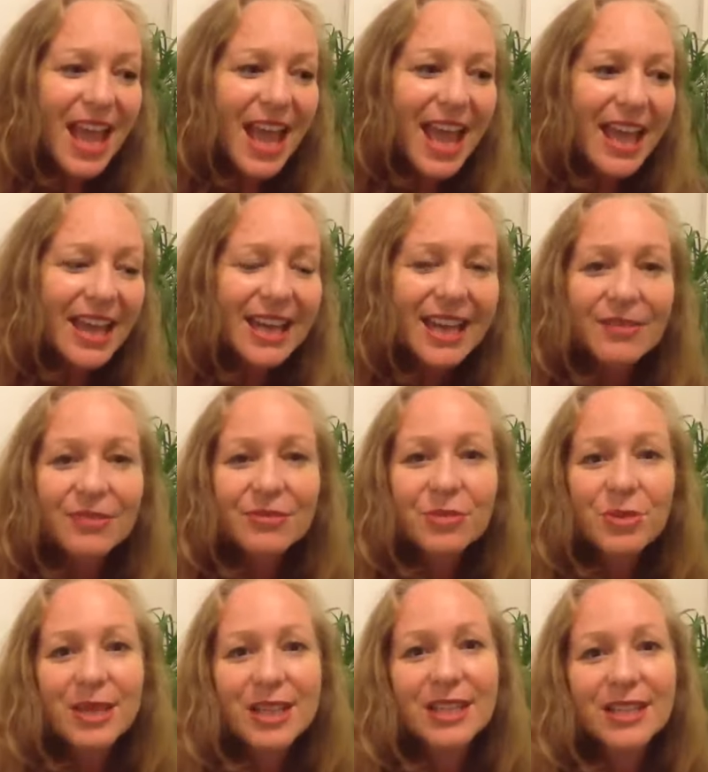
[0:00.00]
And if
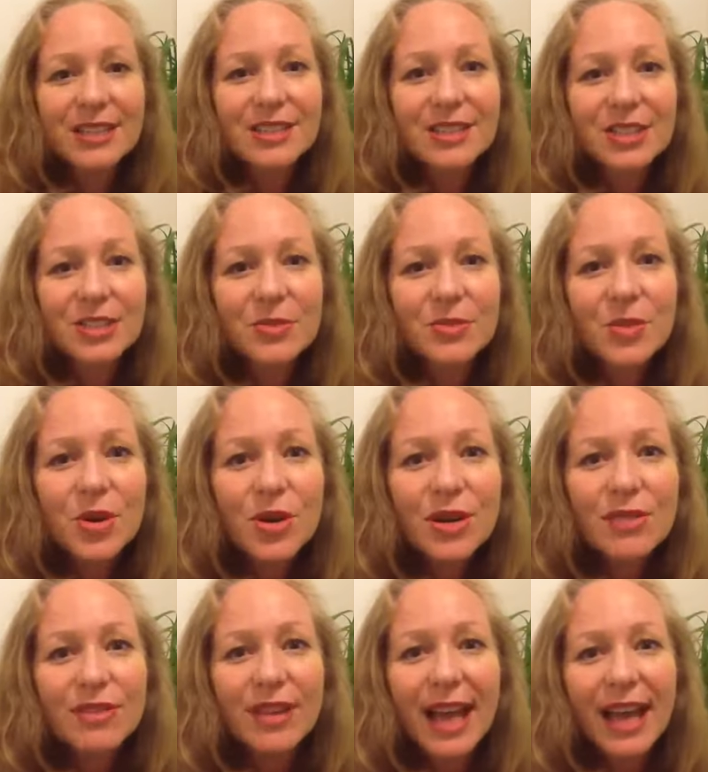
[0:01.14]
we could do more
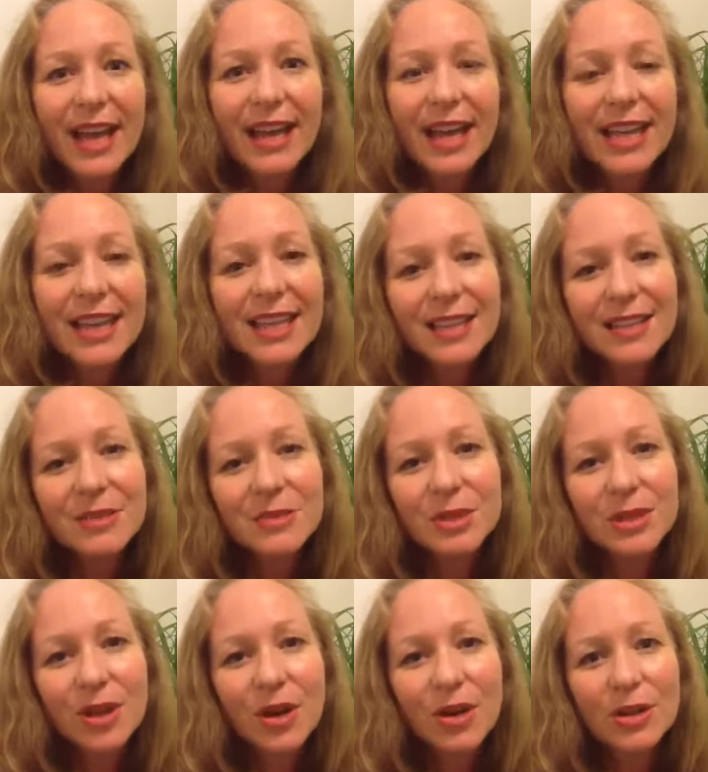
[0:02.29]
of that, I think it
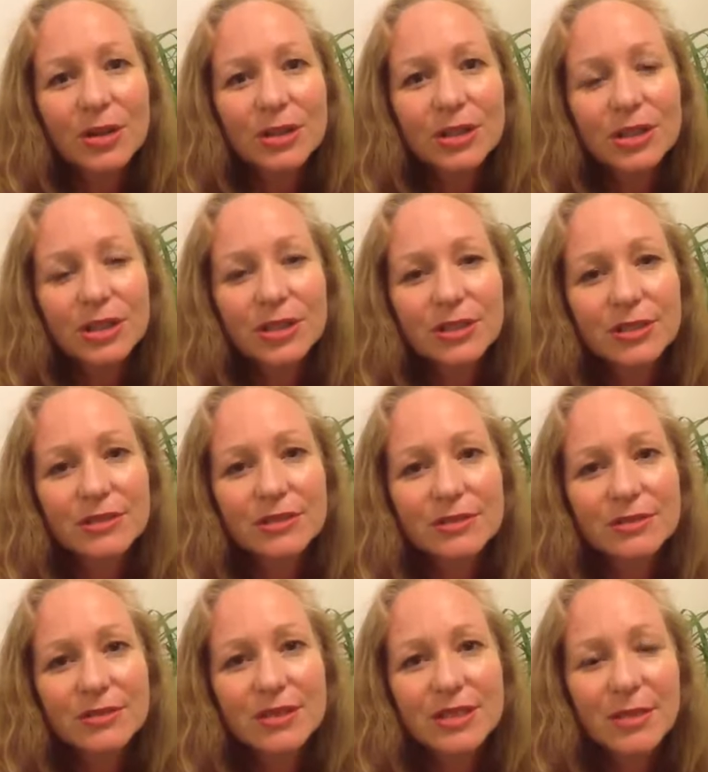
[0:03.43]
would alter
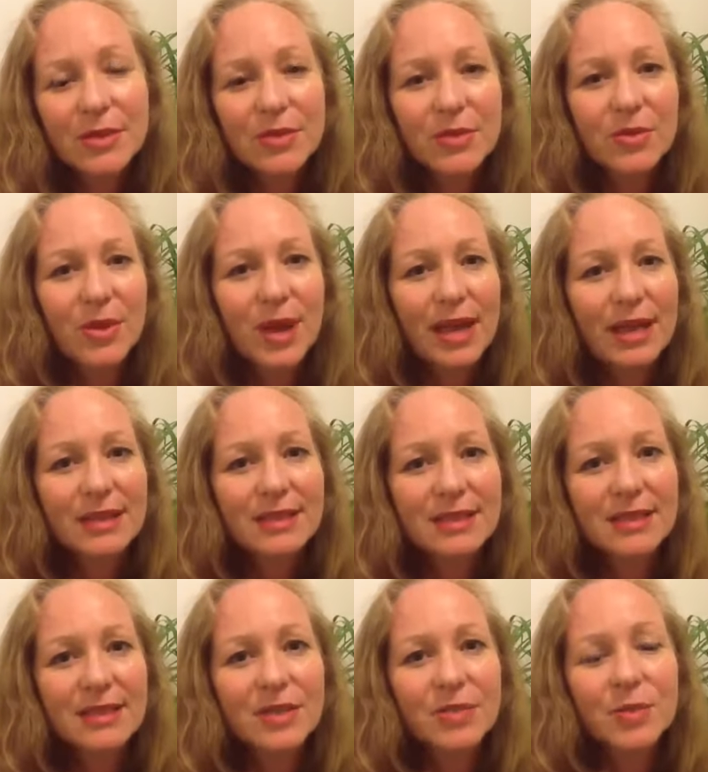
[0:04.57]
some of the ways
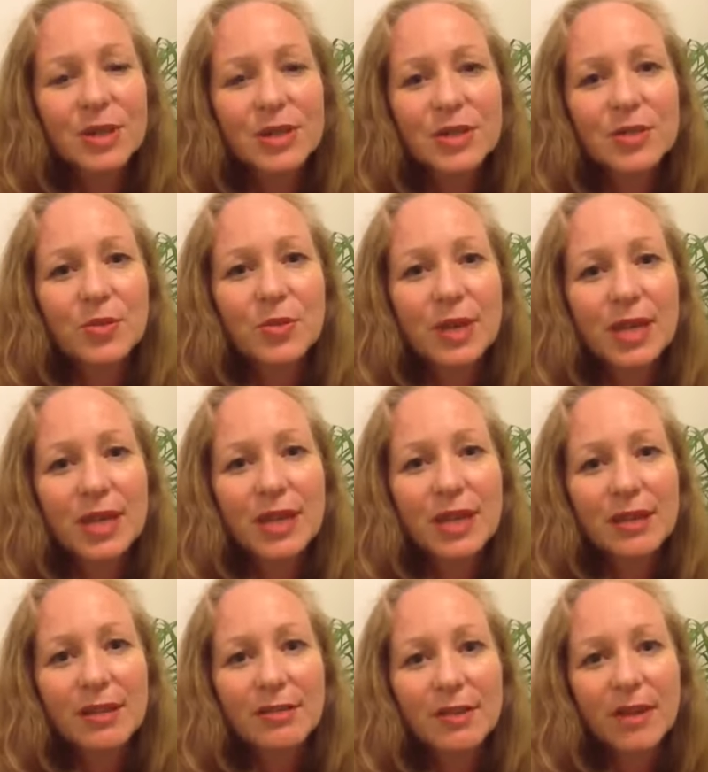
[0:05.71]
in which we
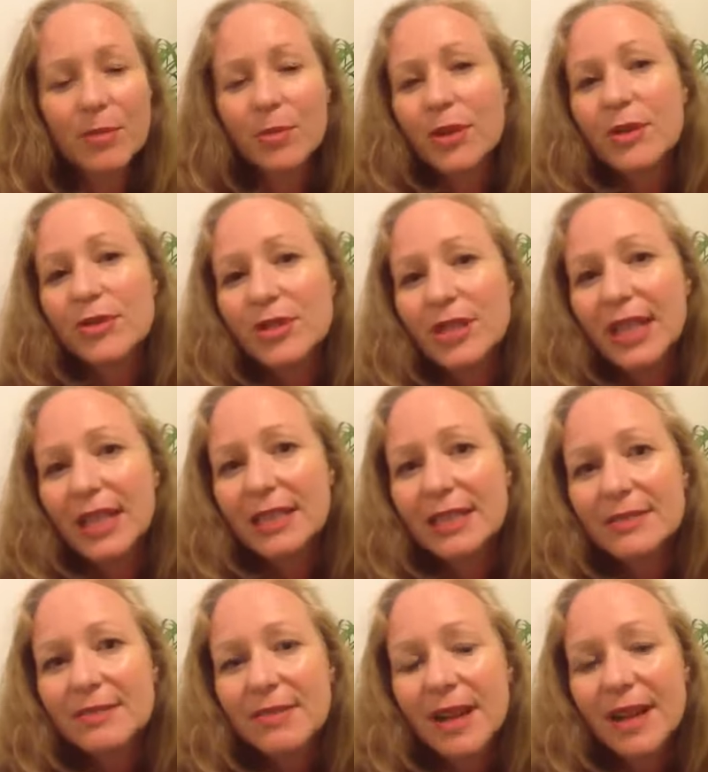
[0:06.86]
approach things.
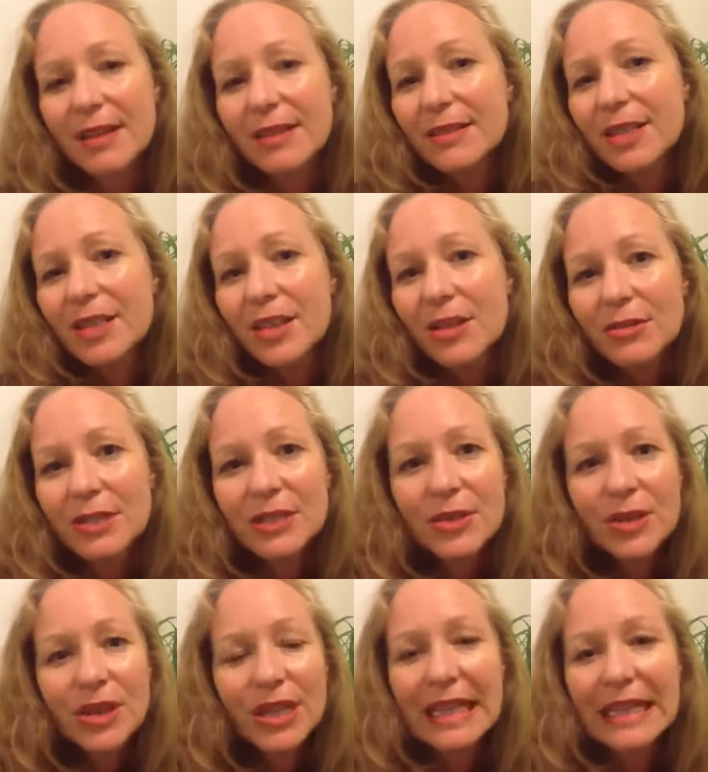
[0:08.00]
Little
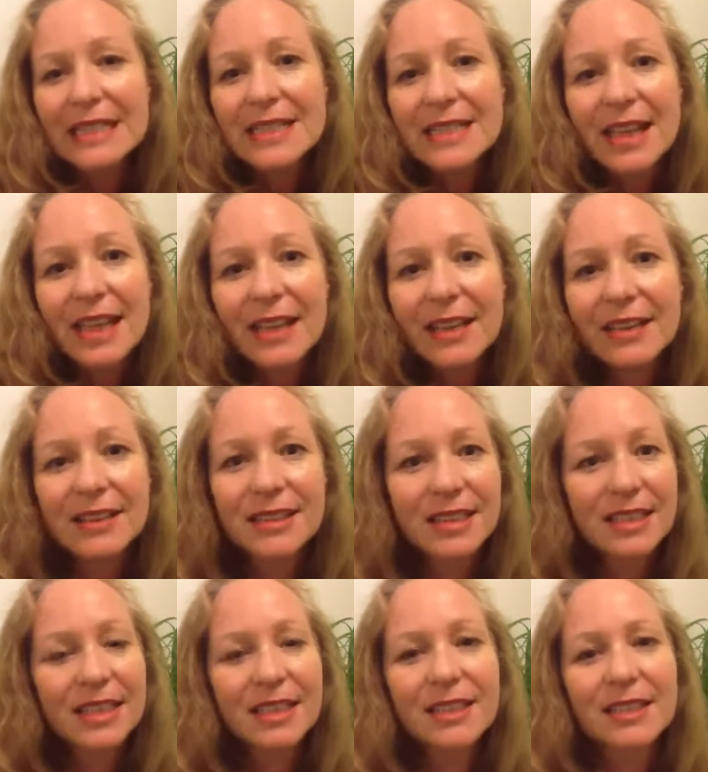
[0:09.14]
things like
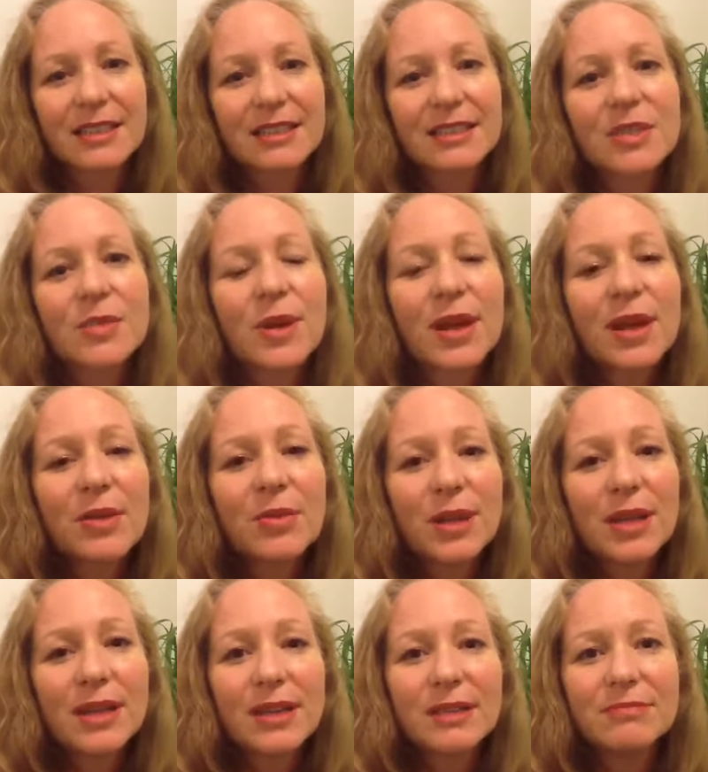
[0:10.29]
the way
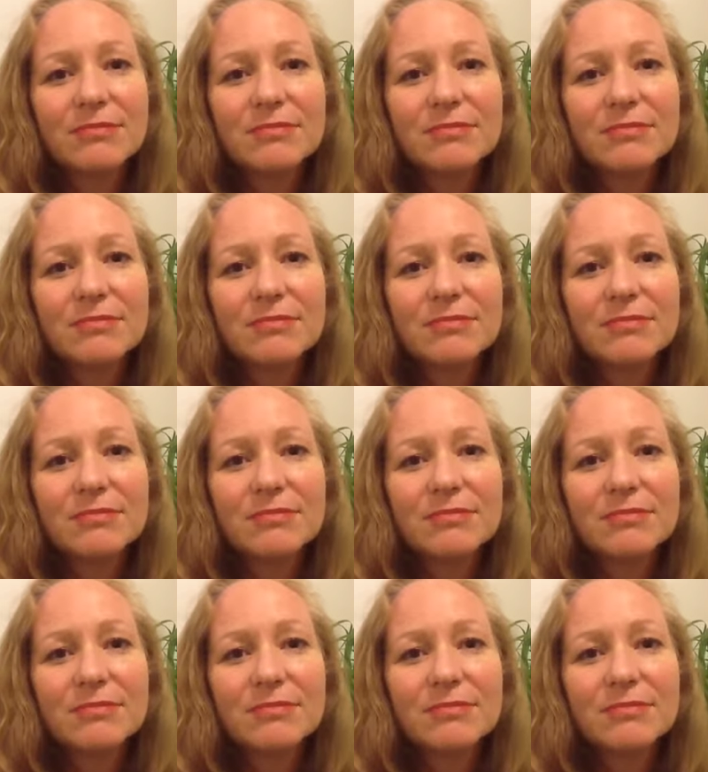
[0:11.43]
we